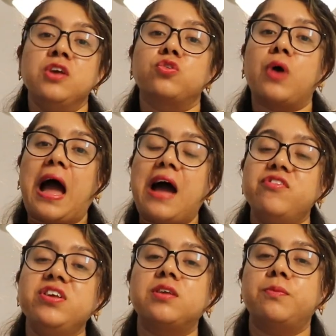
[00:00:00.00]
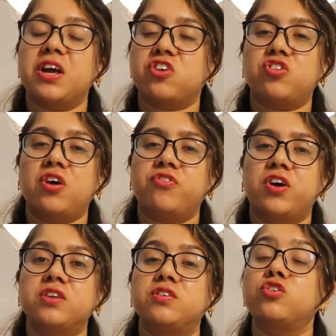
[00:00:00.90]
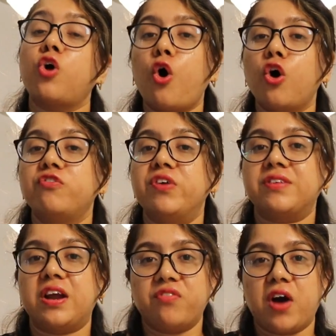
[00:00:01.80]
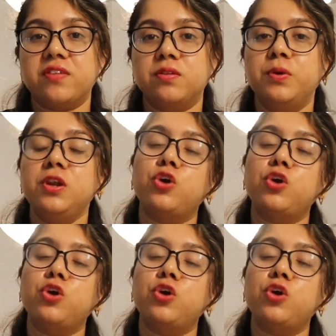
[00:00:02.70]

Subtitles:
So having some extra funds is always advisable.